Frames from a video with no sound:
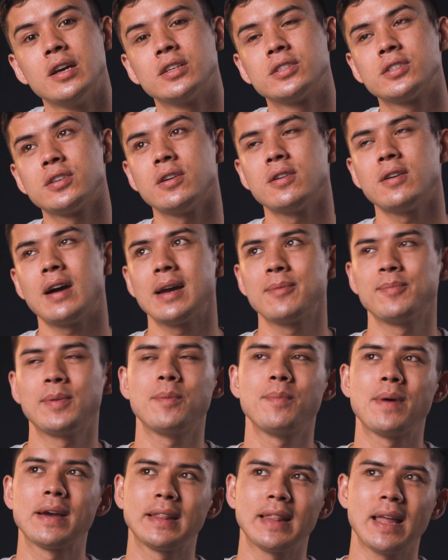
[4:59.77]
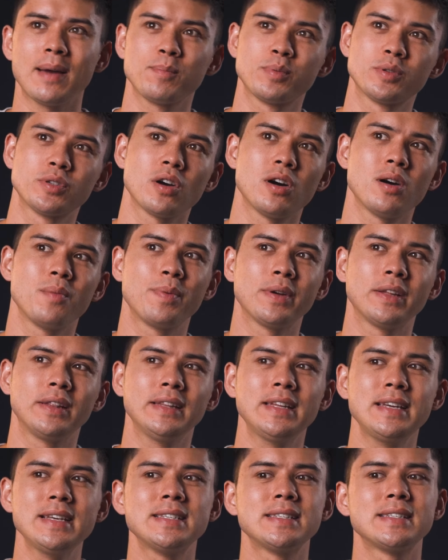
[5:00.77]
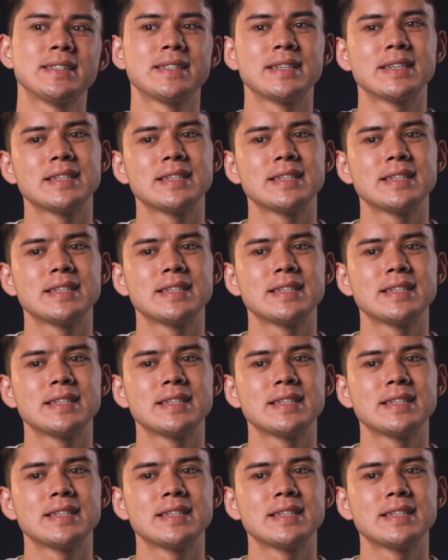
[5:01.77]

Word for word: So I'm on my laptop at least